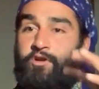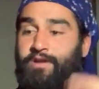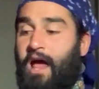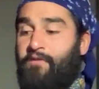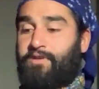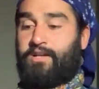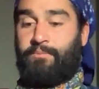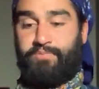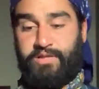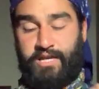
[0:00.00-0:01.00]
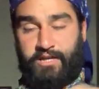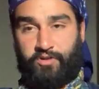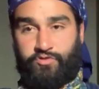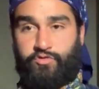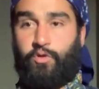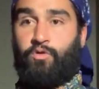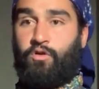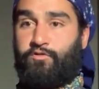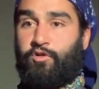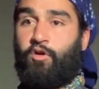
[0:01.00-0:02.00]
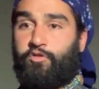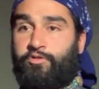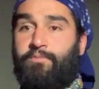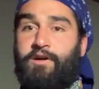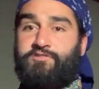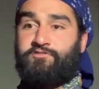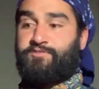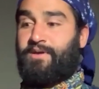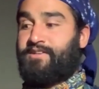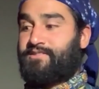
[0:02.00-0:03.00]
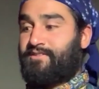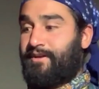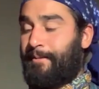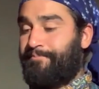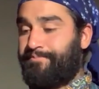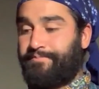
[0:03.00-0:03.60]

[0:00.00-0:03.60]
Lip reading: You're going to have a complete control over all your muscles, basically.